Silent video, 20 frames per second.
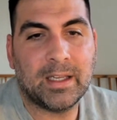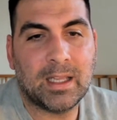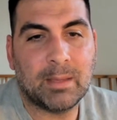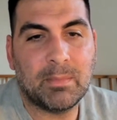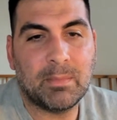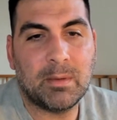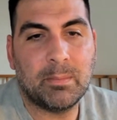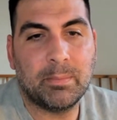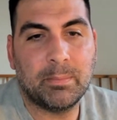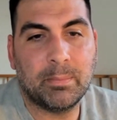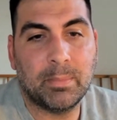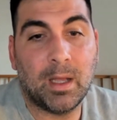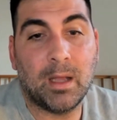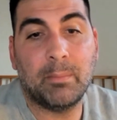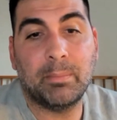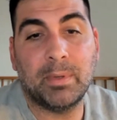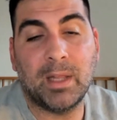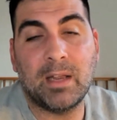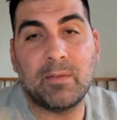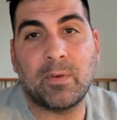can be
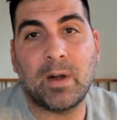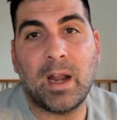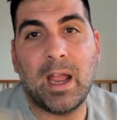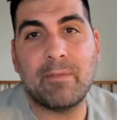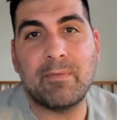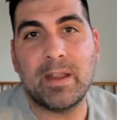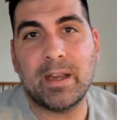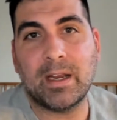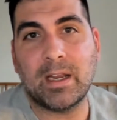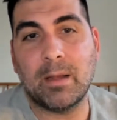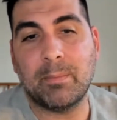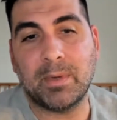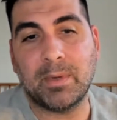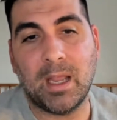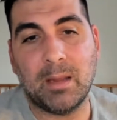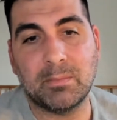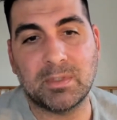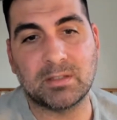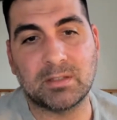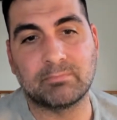played for FA Cup
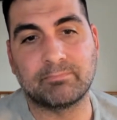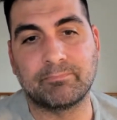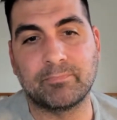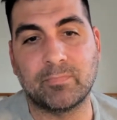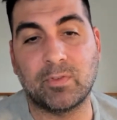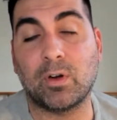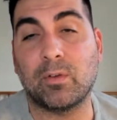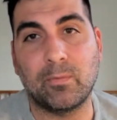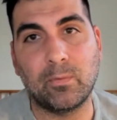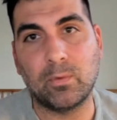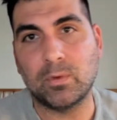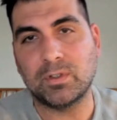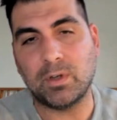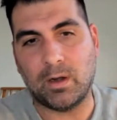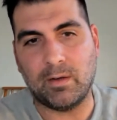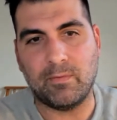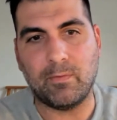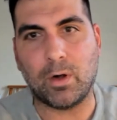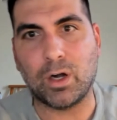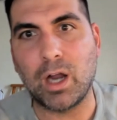games, for
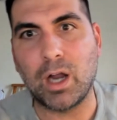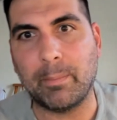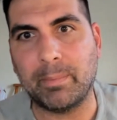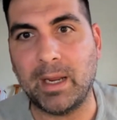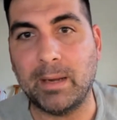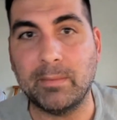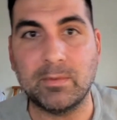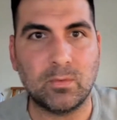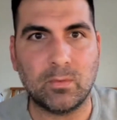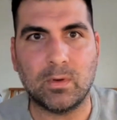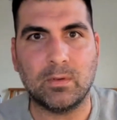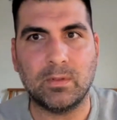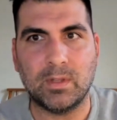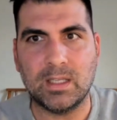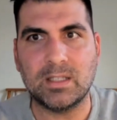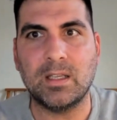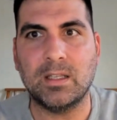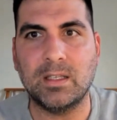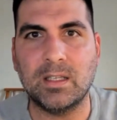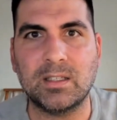Cup games,
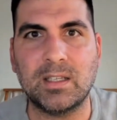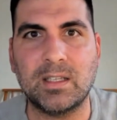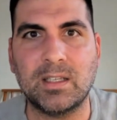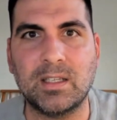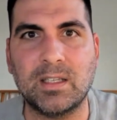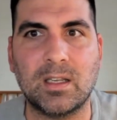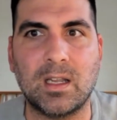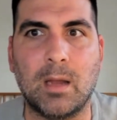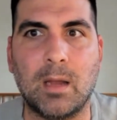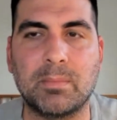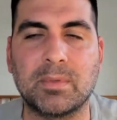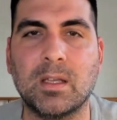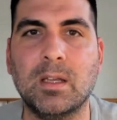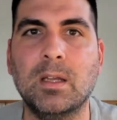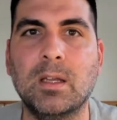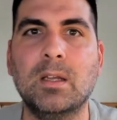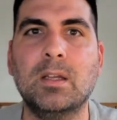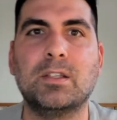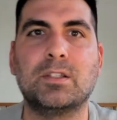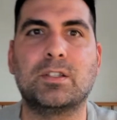in this case, the Cups.
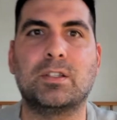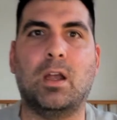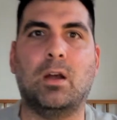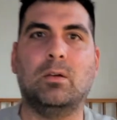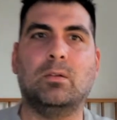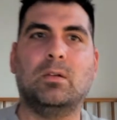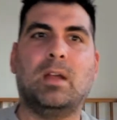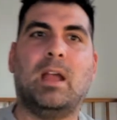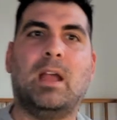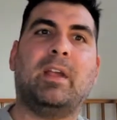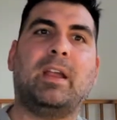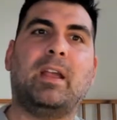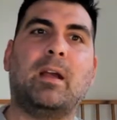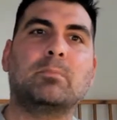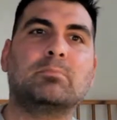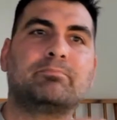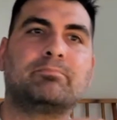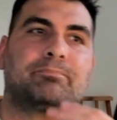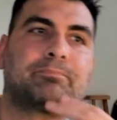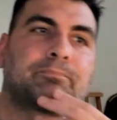So FA
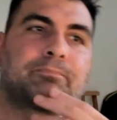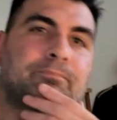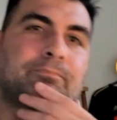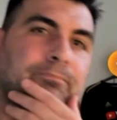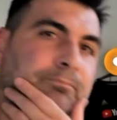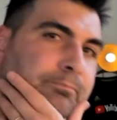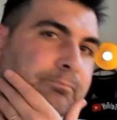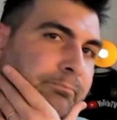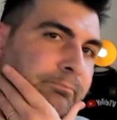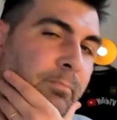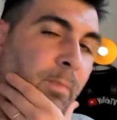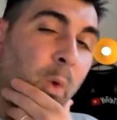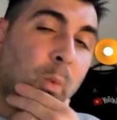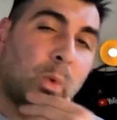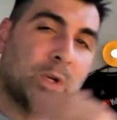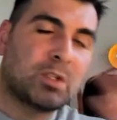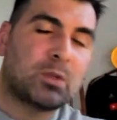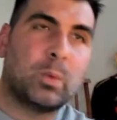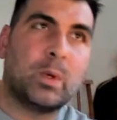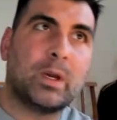Cup,
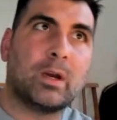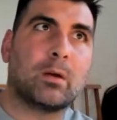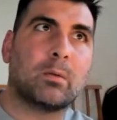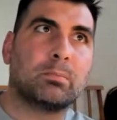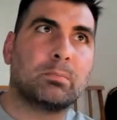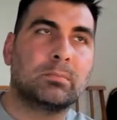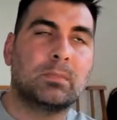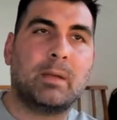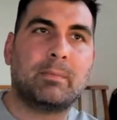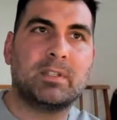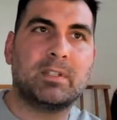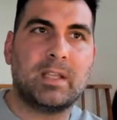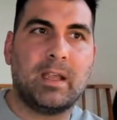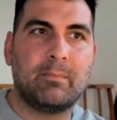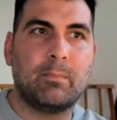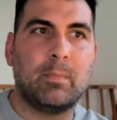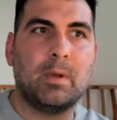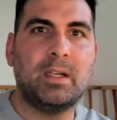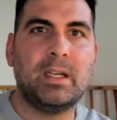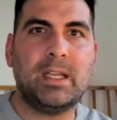which we're obviously
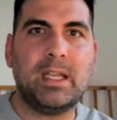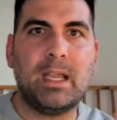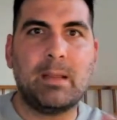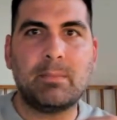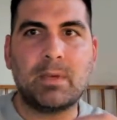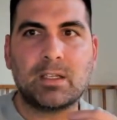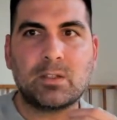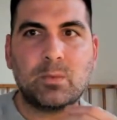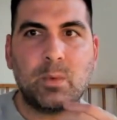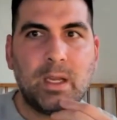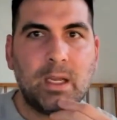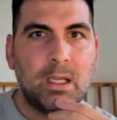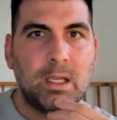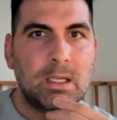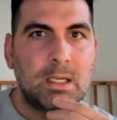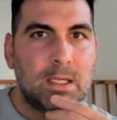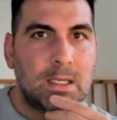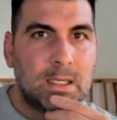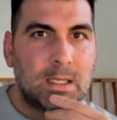have Monday game next week.